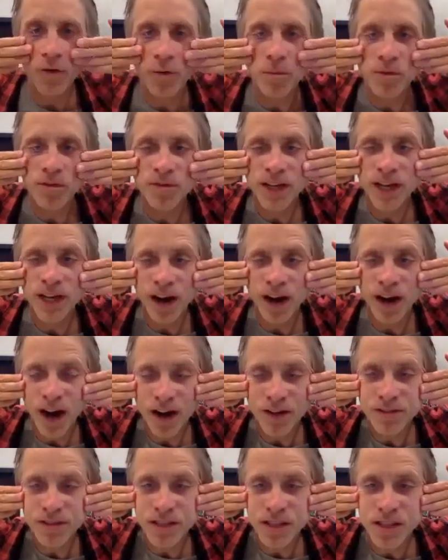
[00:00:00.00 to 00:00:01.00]
we're moving it
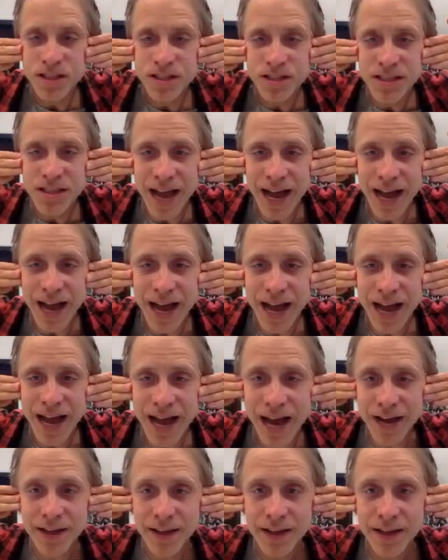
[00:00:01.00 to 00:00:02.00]
off to the
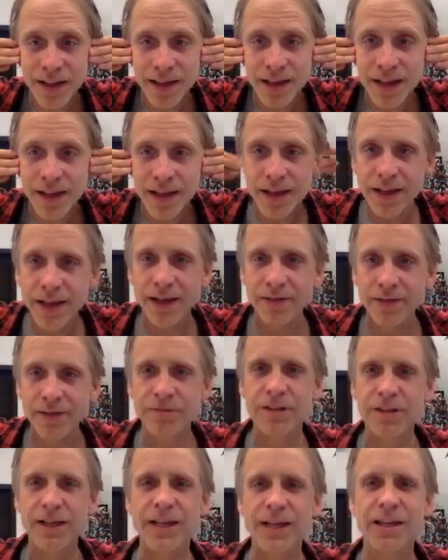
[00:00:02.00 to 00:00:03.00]
side
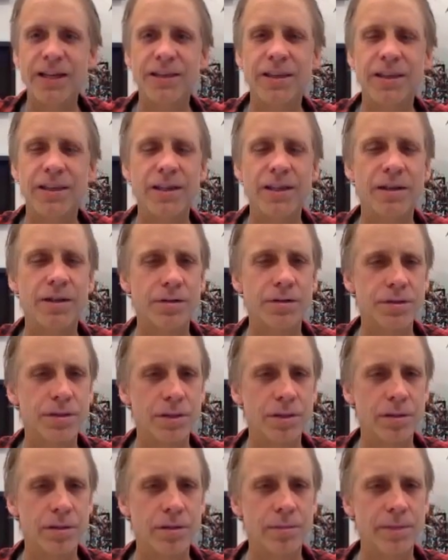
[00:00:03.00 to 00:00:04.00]
and flicking at the
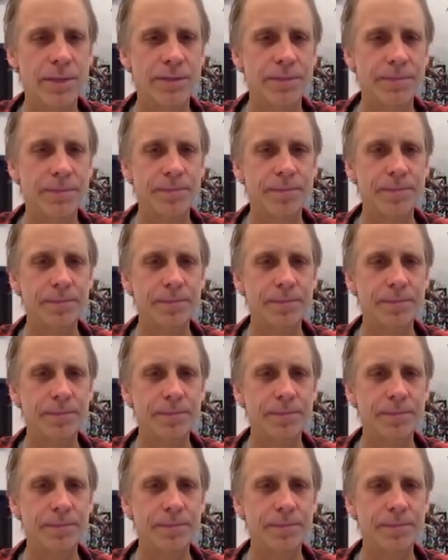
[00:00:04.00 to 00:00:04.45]
ears a little bit,